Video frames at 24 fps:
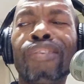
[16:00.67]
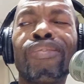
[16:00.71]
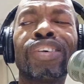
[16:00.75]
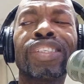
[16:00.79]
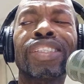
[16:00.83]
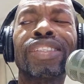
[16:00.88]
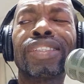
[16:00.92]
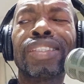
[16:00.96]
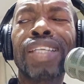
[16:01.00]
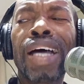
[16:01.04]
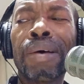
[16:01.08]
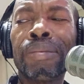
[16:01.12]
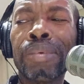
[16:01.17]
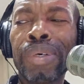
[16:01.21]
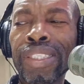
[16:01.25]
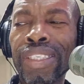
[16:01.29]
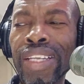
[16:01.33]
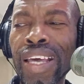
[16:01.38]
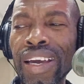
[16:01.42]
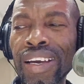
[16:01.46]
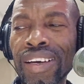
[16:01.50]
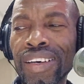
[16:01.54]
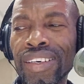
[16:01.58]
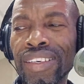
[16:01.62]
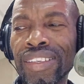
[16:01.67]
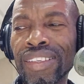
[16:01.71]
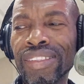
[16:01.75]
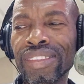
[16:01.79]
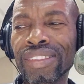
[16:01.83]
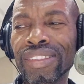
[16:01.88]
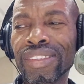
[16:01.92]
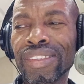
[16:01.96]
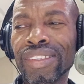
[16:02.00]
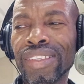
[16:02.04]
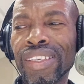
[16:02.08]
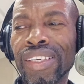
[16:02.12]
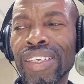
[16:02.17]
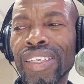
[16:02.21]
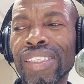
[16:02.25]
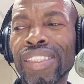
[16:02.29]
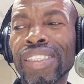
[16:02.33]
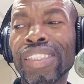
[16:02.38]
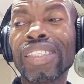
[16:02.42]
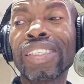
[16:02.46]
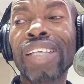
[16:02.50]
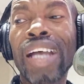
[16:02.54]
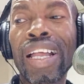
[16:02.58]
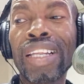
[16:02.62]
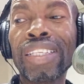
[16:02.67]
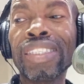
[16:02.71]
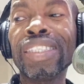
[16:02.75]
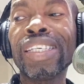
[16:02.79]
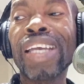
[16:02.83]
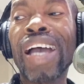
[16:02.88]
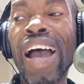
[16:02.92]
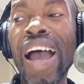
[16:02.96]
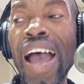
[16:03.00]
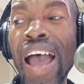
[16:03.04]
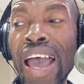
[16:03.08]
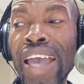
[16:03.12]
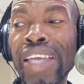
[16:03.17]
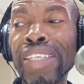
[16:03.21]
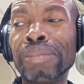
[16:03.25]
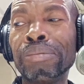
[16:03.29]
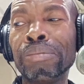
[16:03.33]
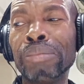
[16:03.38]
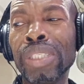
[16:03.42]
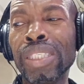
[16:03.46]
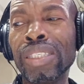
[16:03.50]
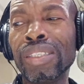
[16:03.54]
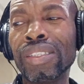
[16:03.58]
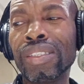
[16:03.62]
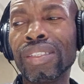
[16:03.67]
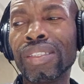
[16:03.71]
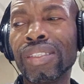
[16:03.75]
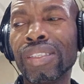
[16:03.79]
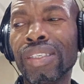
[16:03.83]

of his tabernacle shall he hide me.